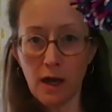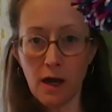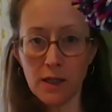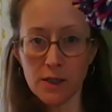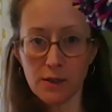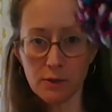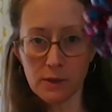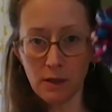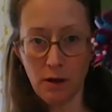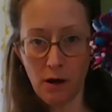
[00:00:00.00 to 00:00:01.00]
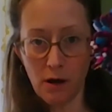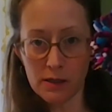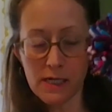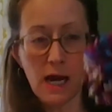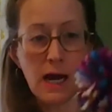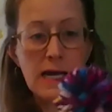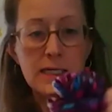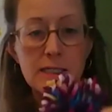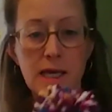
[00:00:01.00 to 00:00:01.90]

on to those long ties,